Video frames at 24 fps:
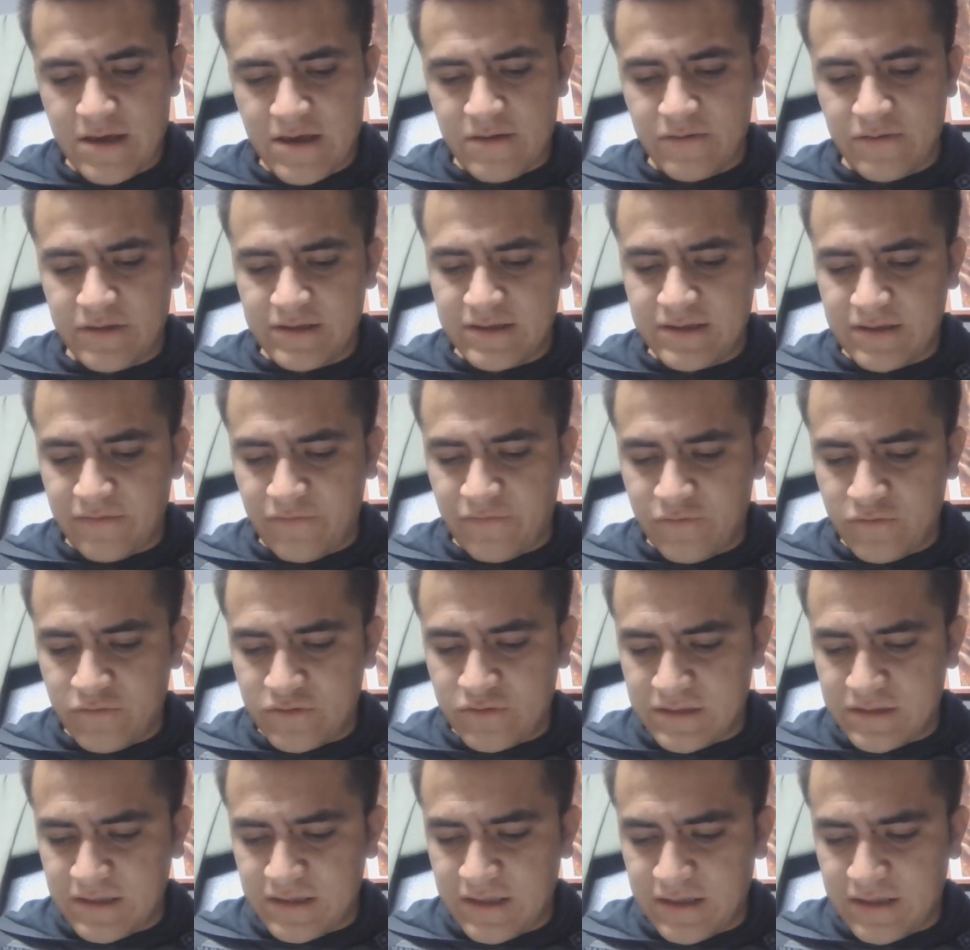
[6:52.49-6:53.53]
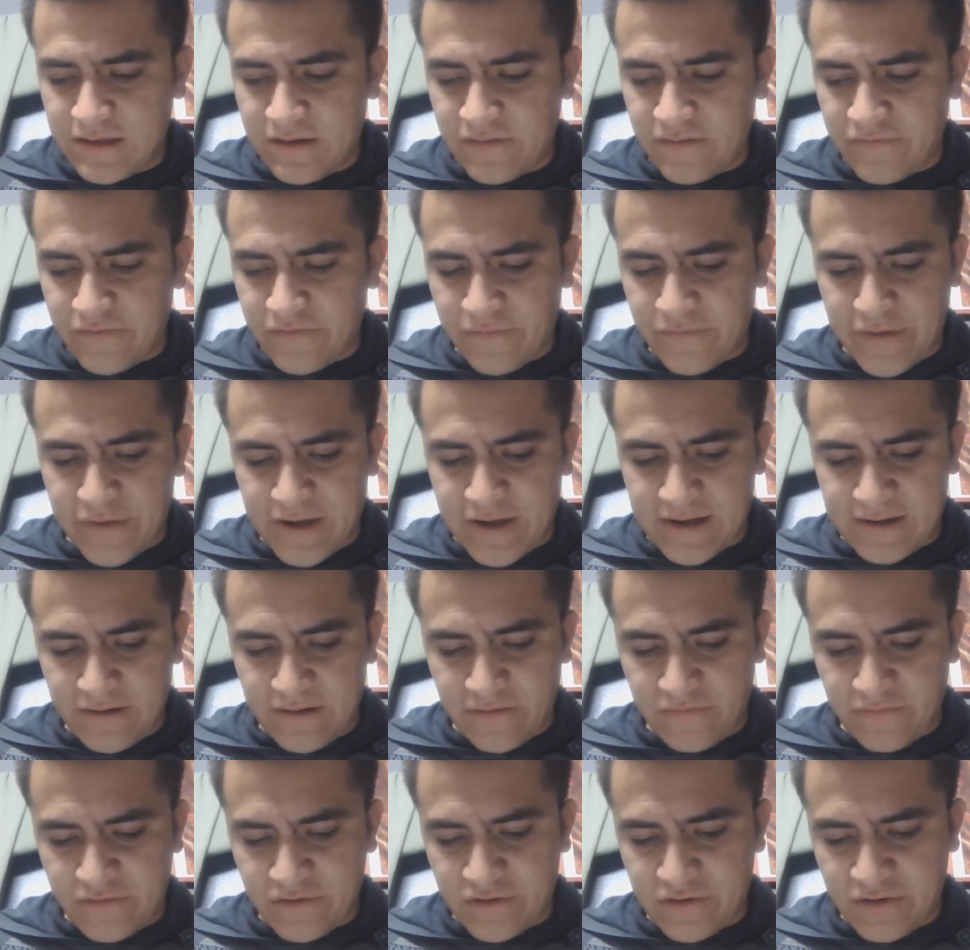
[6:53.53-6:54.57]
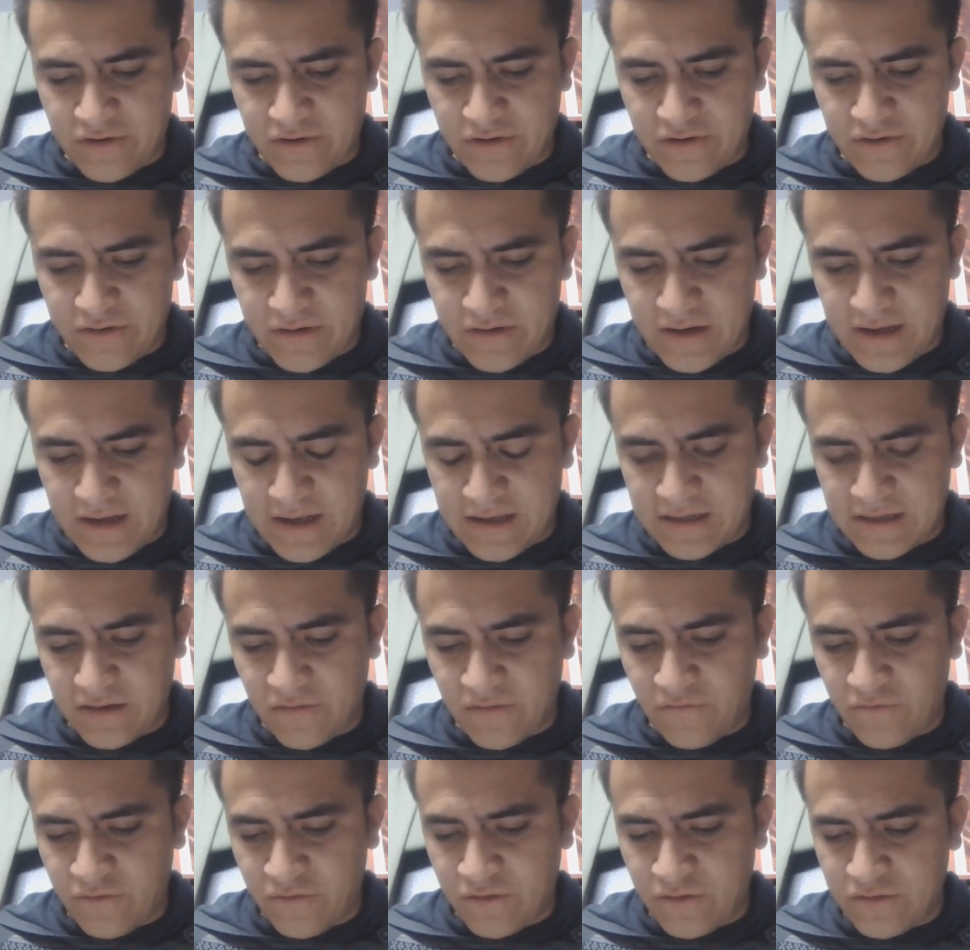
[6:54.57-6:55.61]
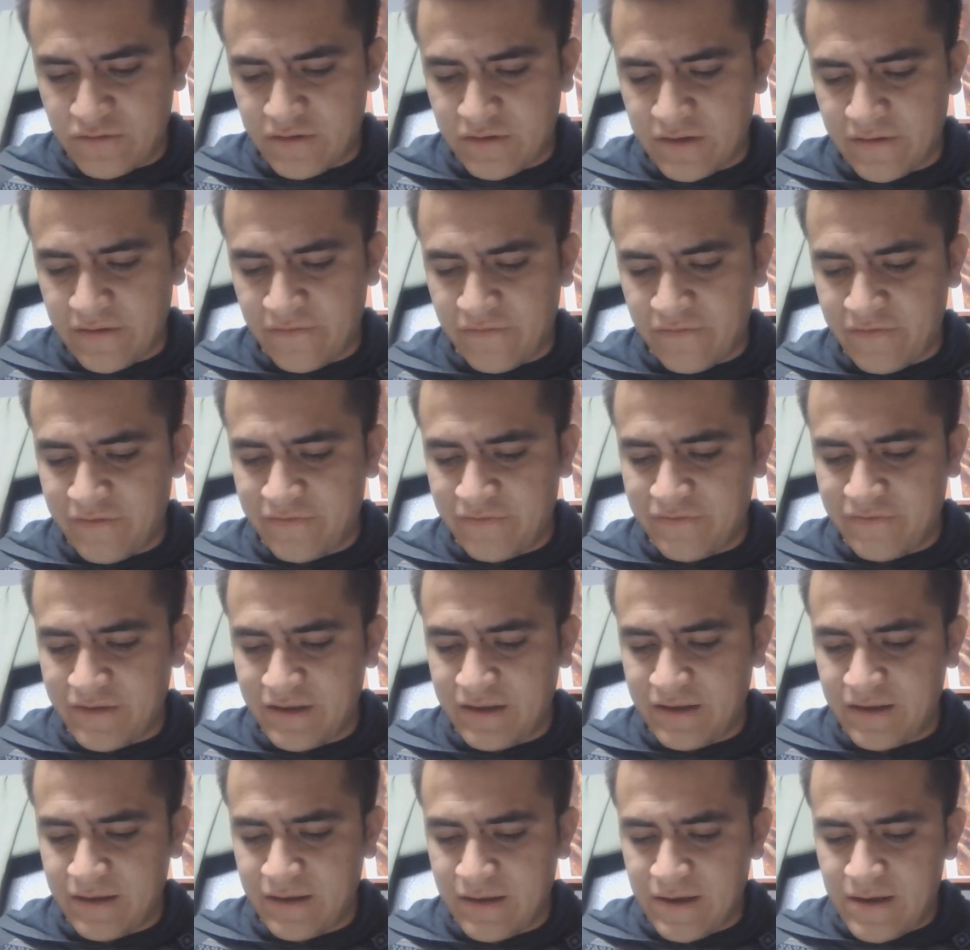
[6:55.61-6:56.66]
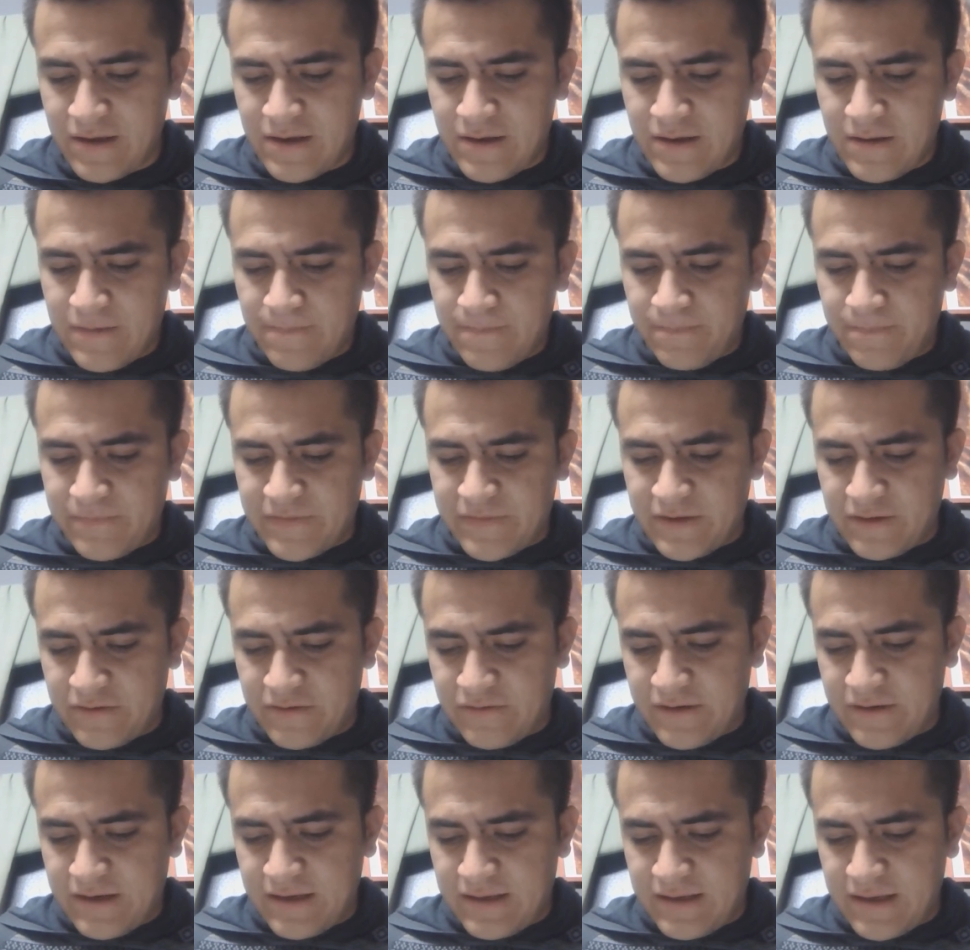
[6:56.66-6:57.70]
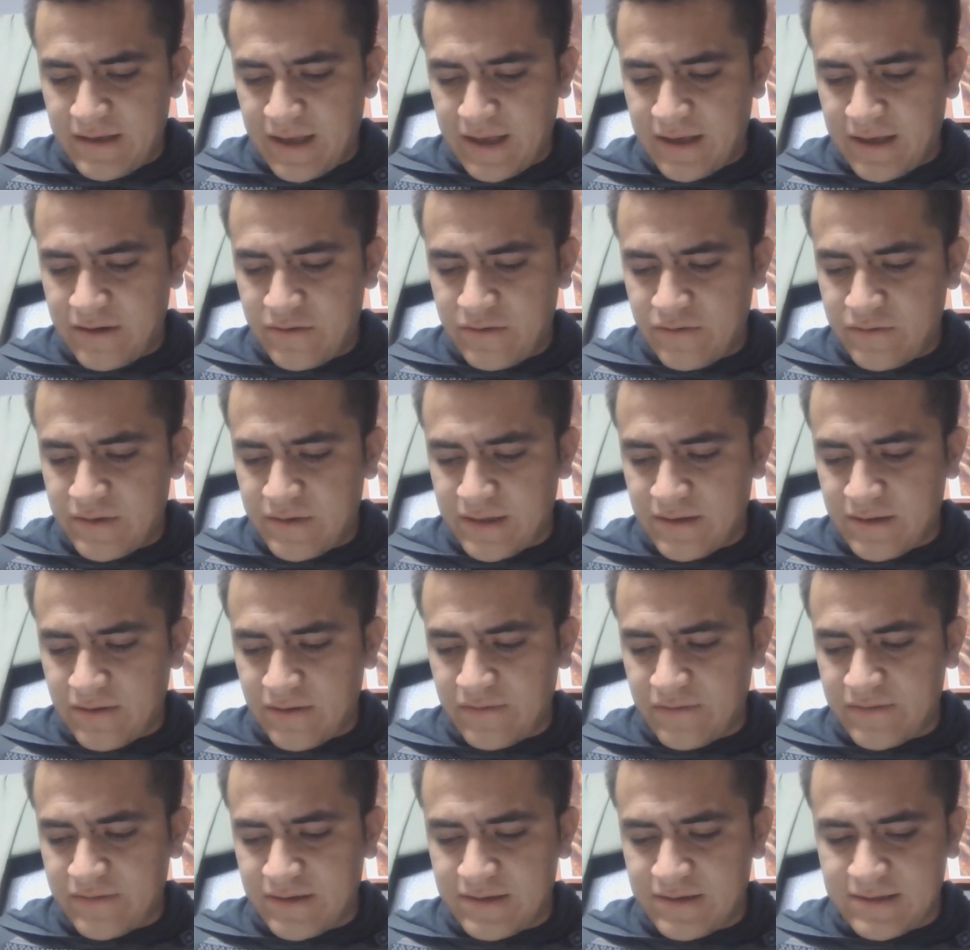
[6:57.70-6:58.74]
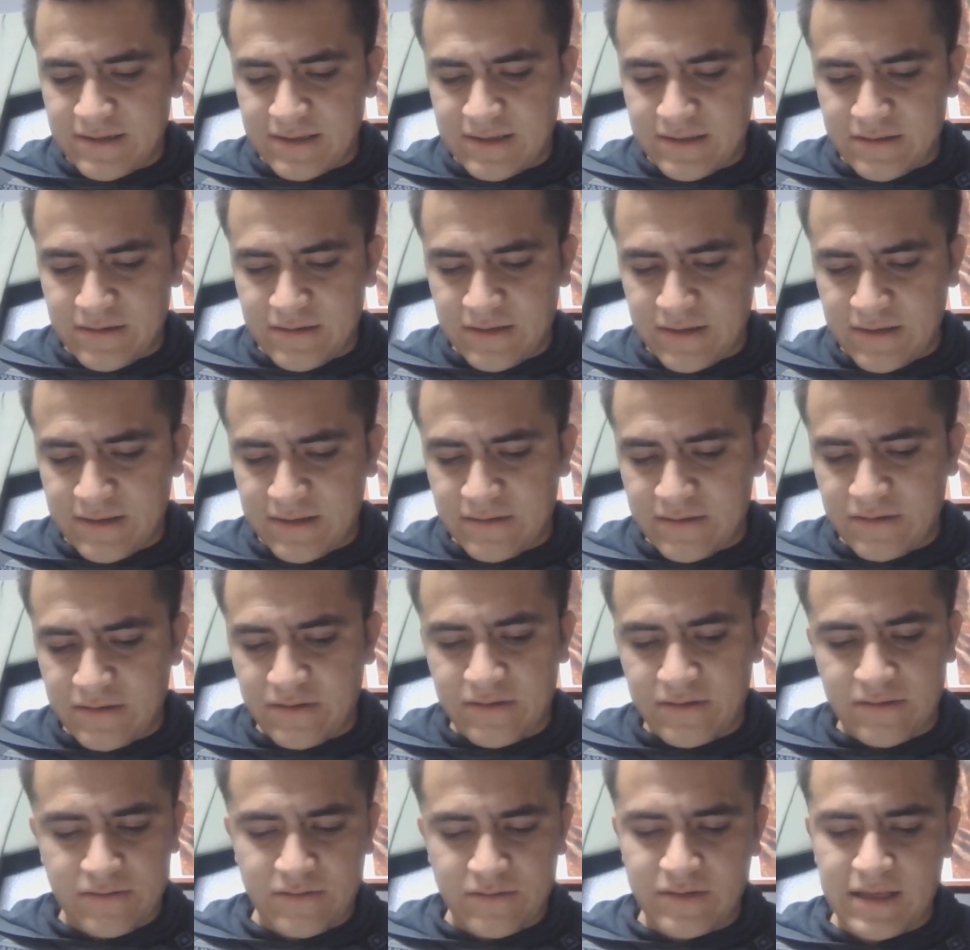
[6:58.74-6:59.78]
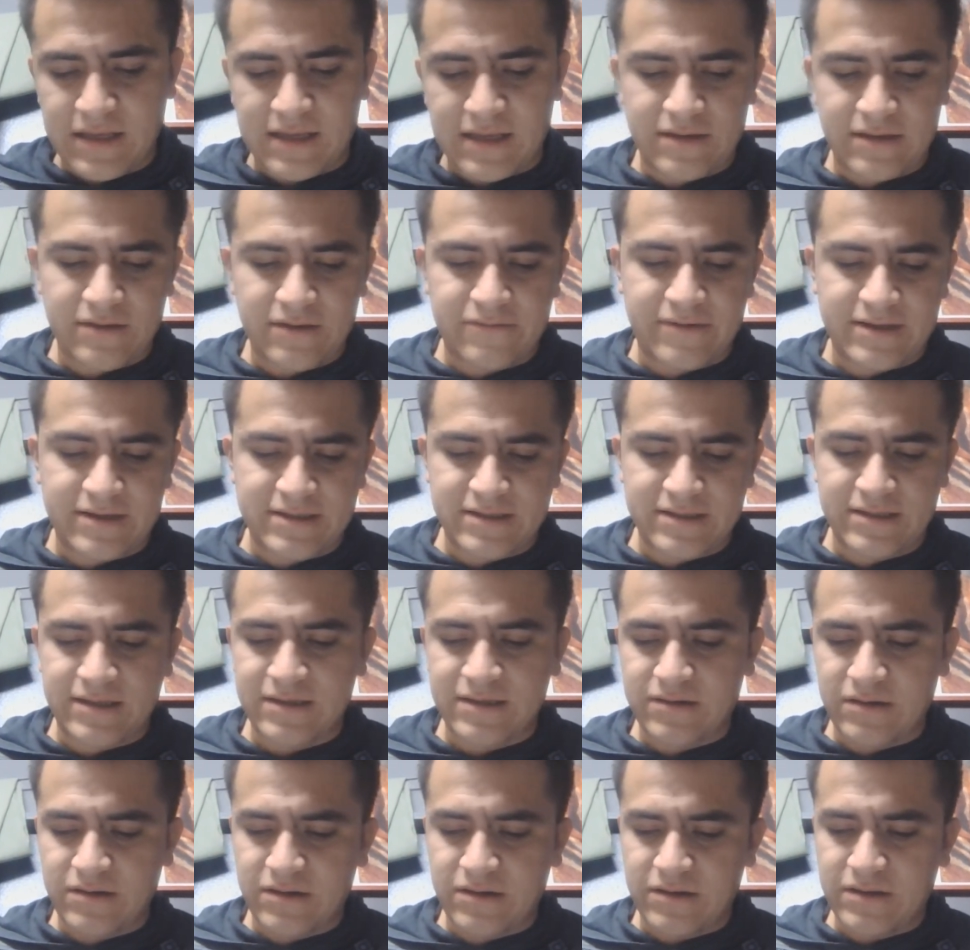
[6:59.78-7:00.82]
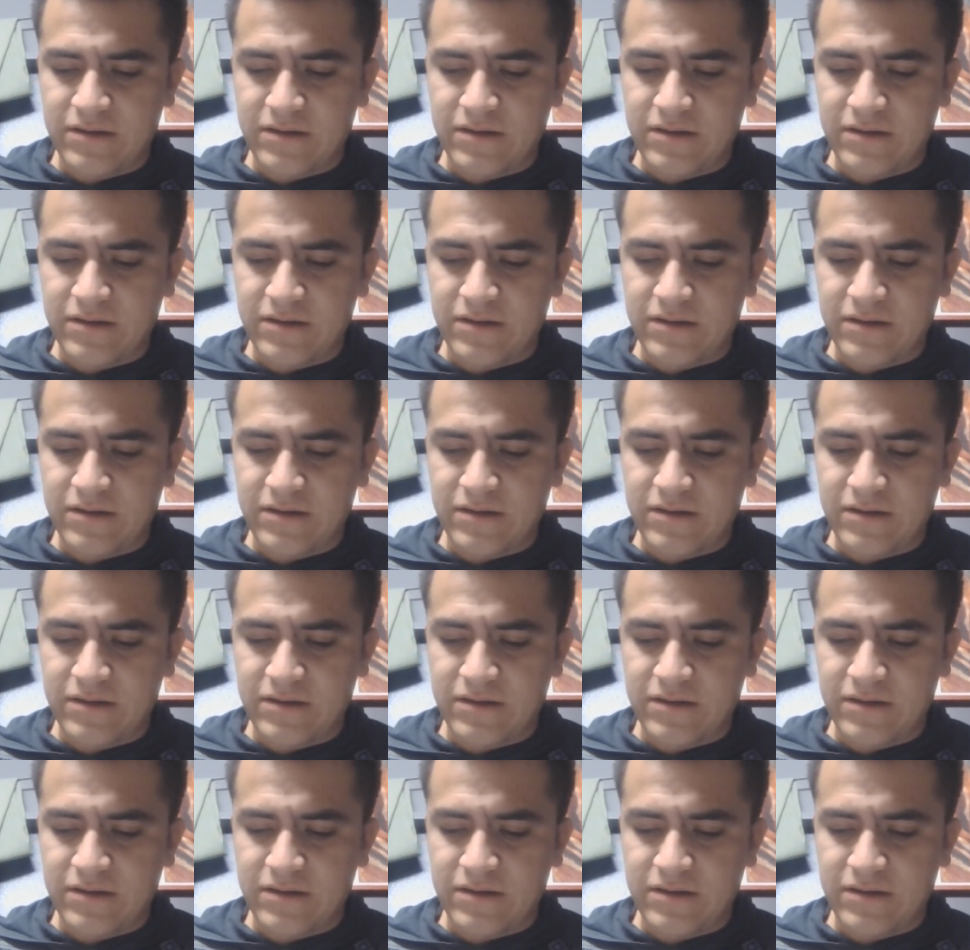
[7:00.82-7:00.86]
What is the force needed if the back of the car has 450-degree angle and all of the jet to that direction, and